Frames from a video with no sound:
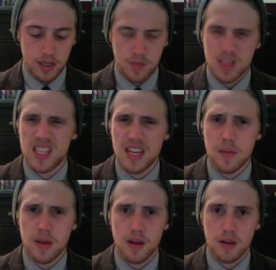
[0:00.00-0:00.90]

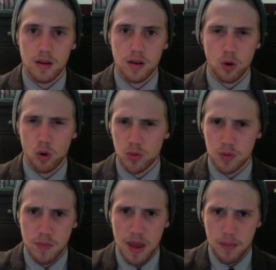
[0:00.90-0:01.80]
cinnamon or almost
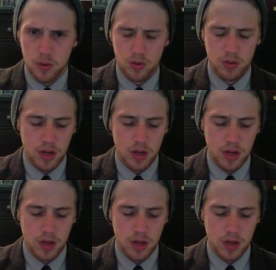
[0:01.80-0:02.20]
maple.